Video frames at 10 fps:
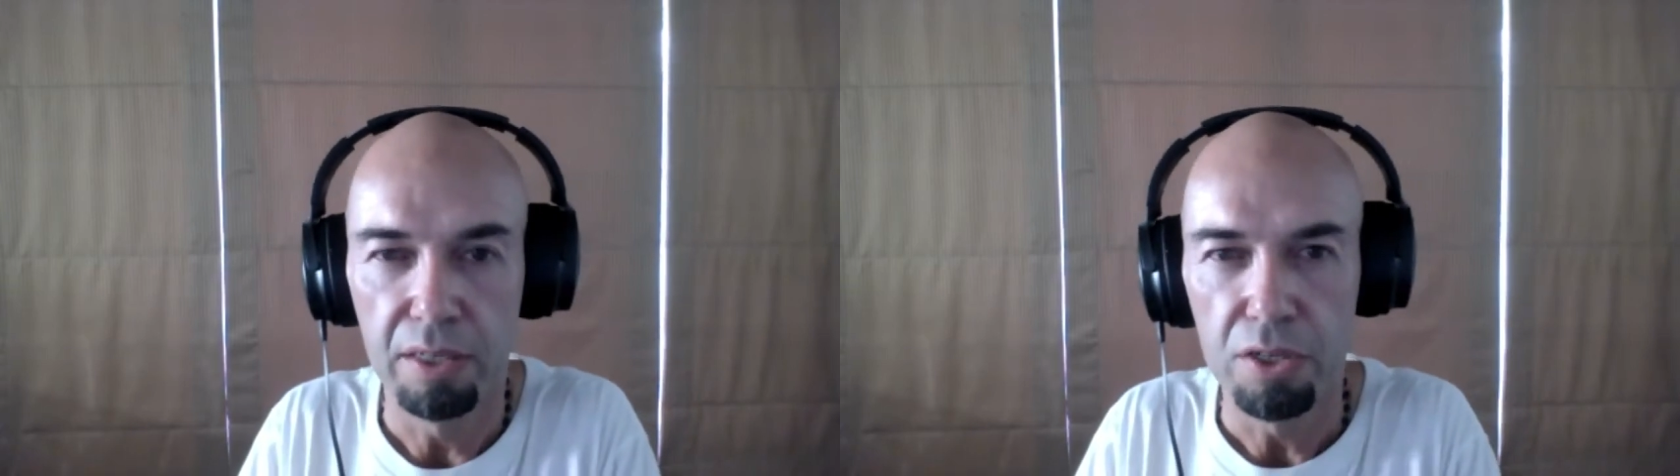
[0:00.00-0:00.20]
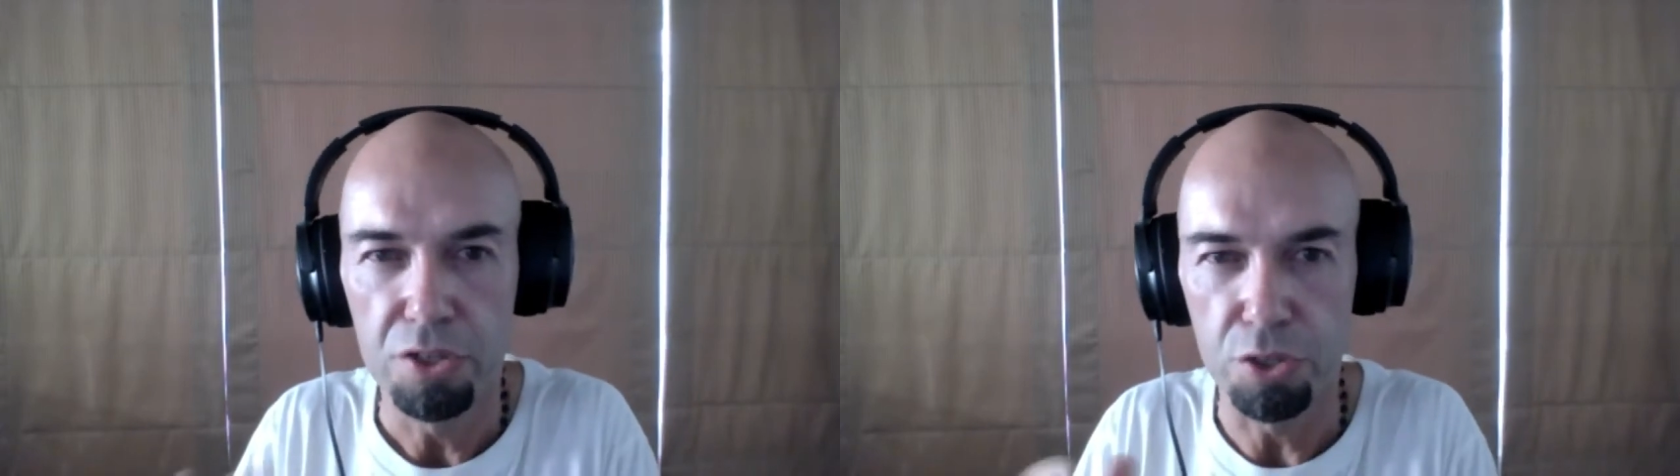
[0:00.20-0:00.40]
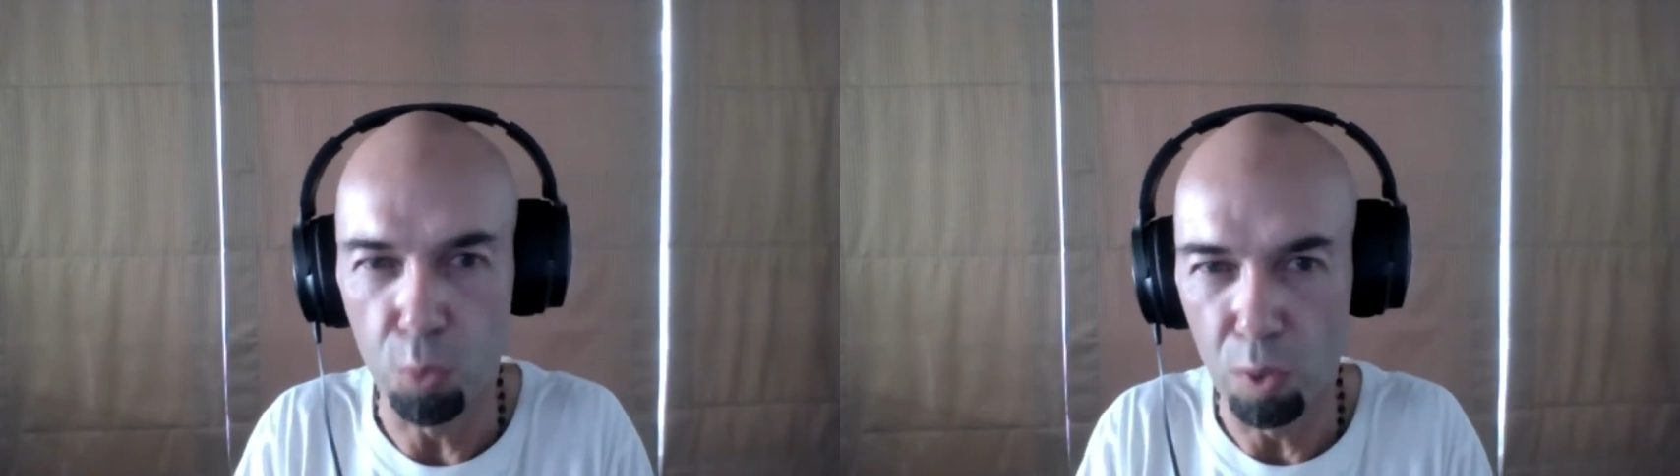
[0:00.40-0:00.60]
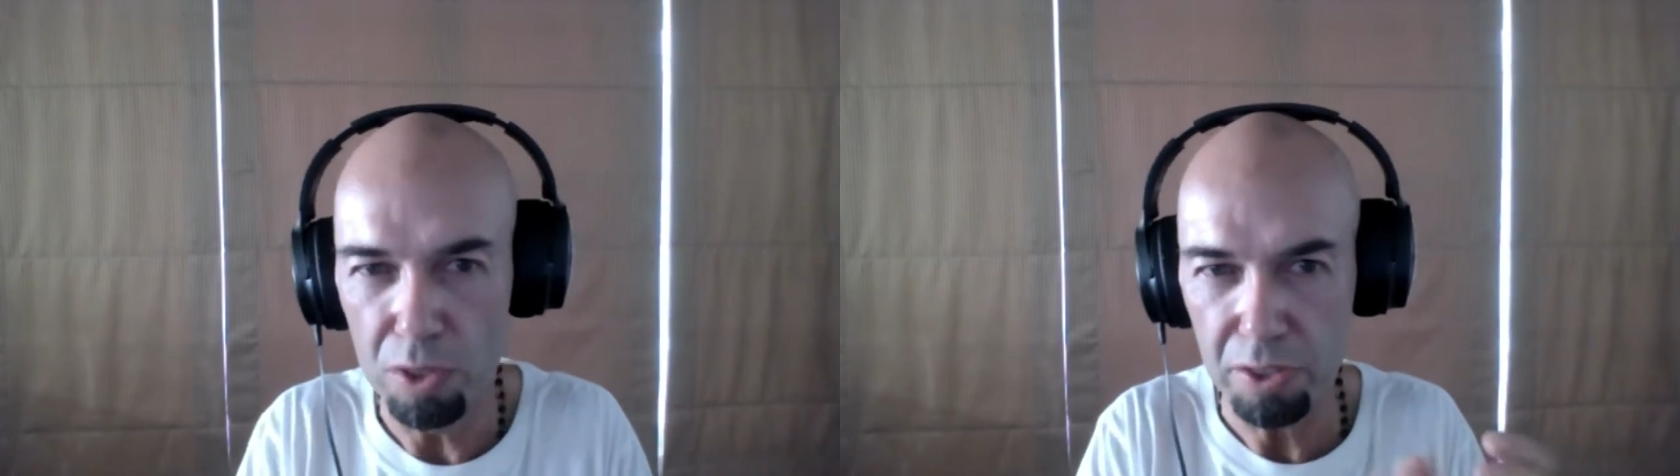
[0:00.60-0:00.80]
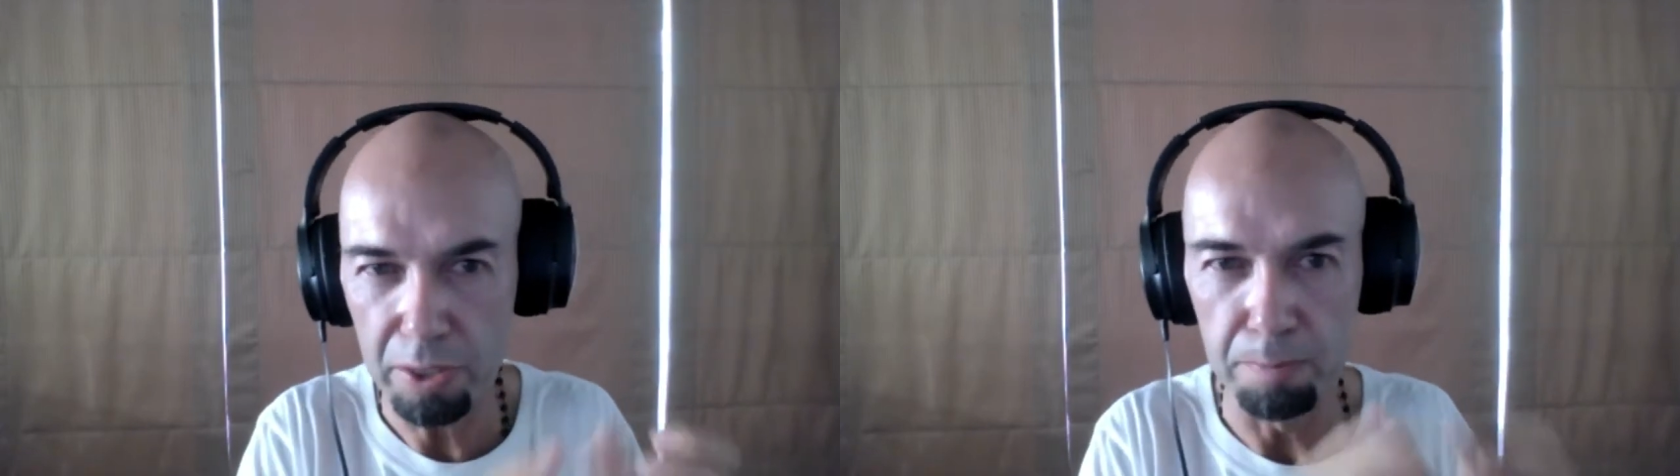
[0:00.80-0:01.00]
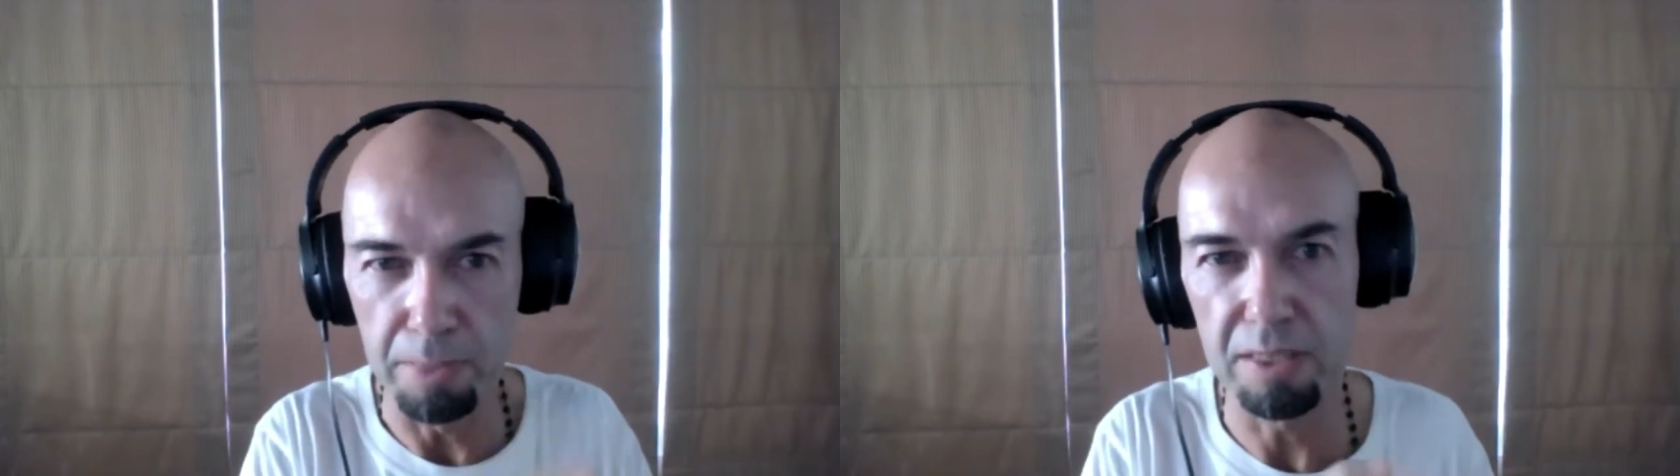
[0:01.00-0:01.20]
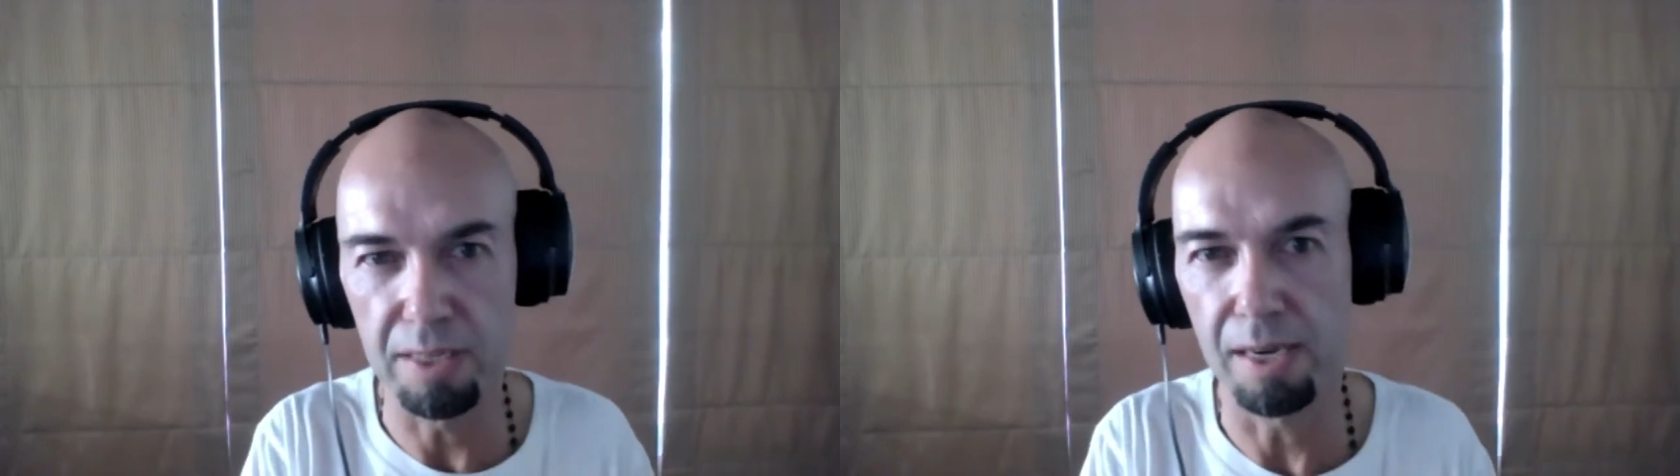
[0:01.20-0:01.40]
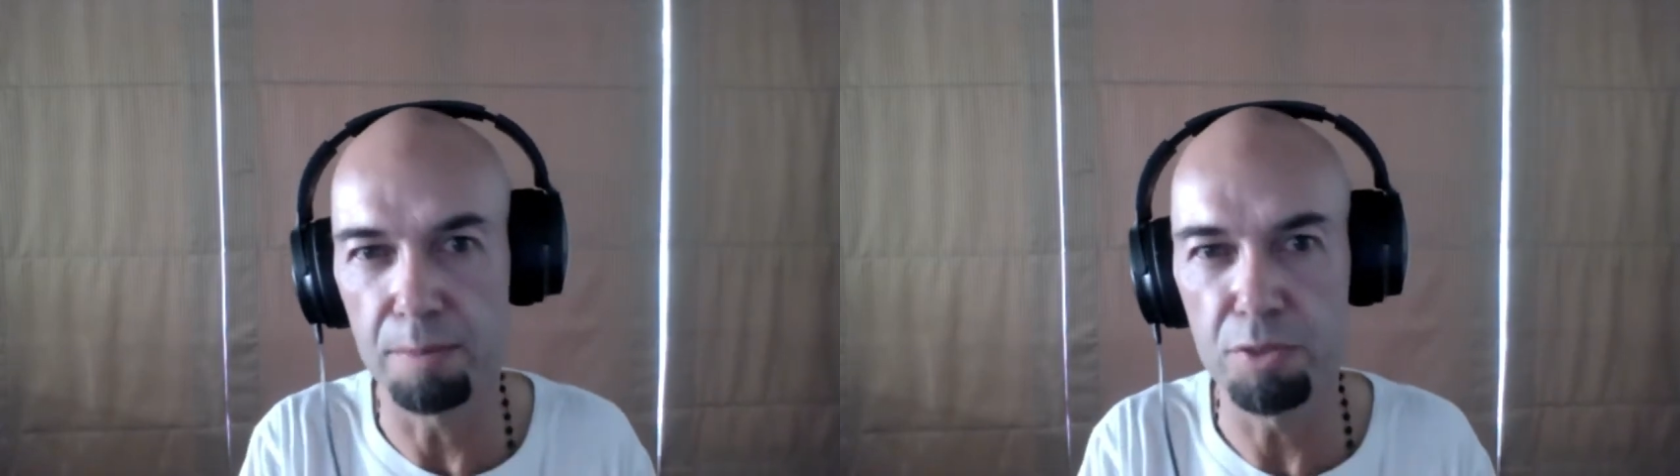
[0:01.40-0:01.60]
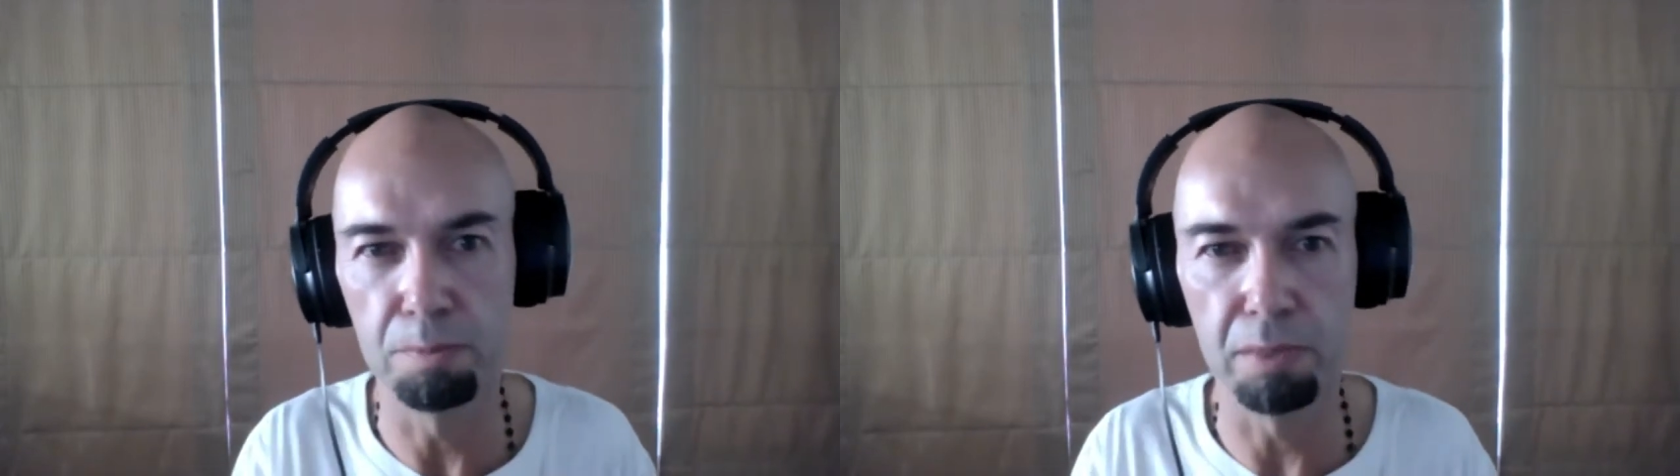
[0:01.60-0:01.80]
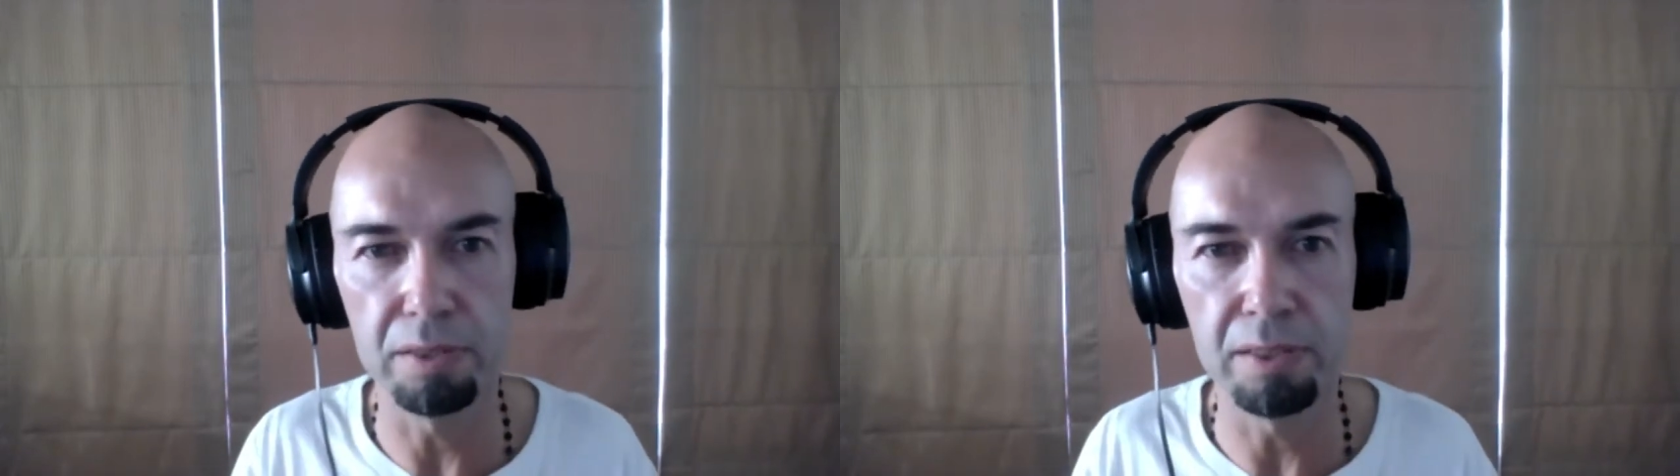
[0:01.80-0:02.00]
So you want to commit time to
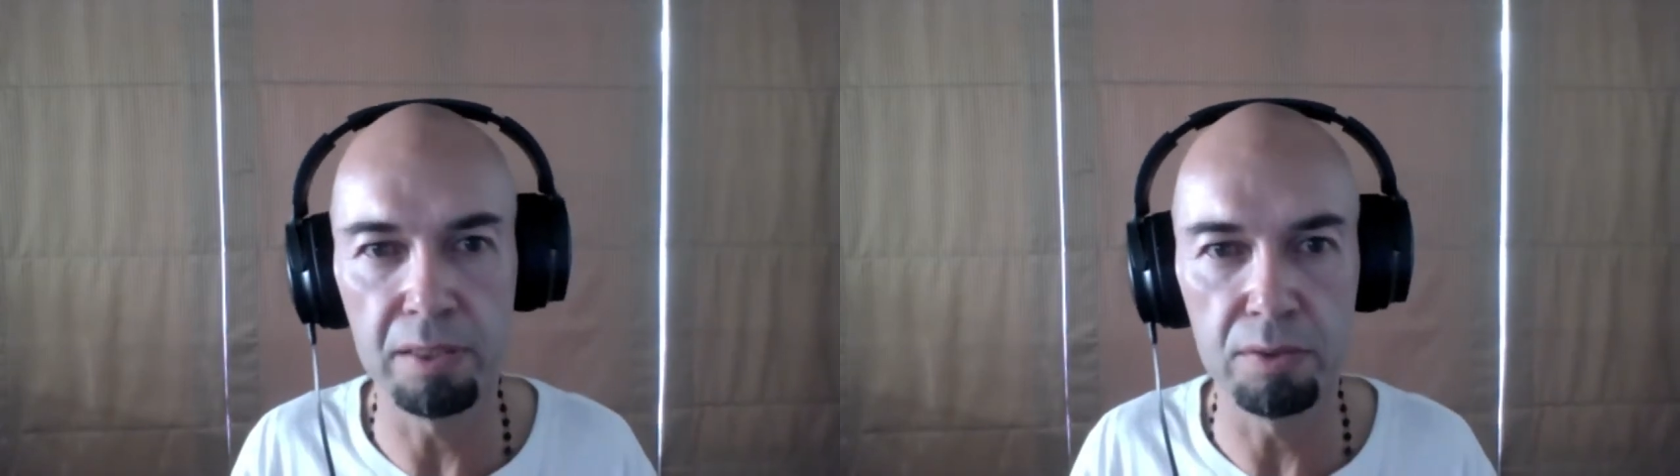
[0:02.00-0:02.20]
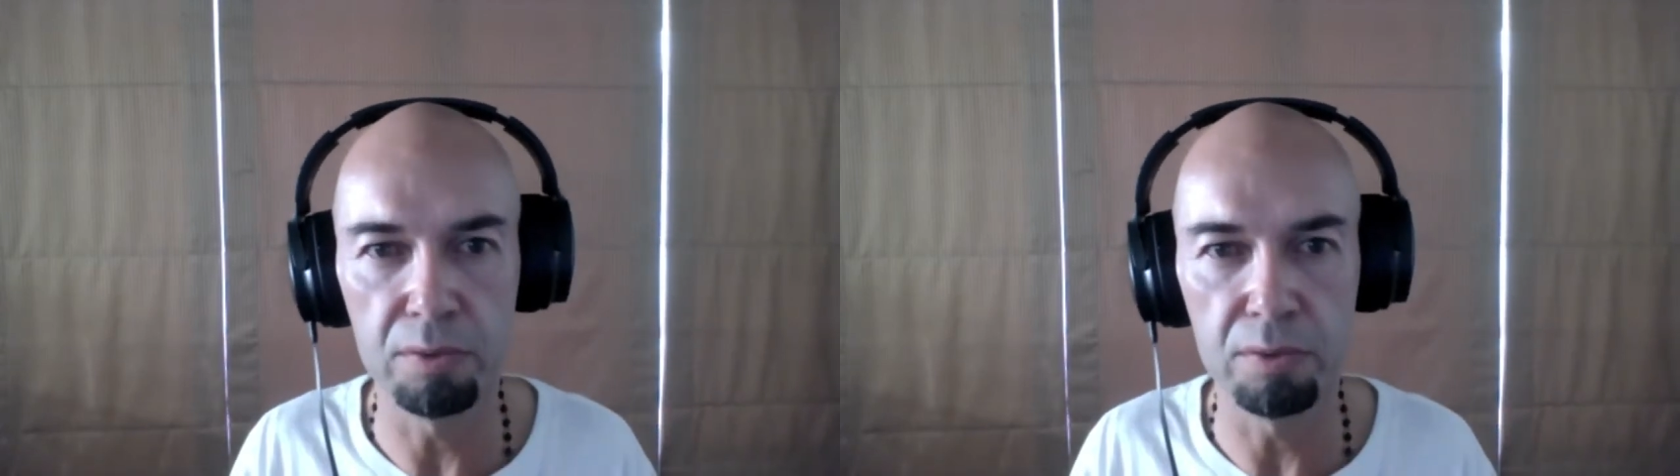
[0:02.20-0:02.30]
building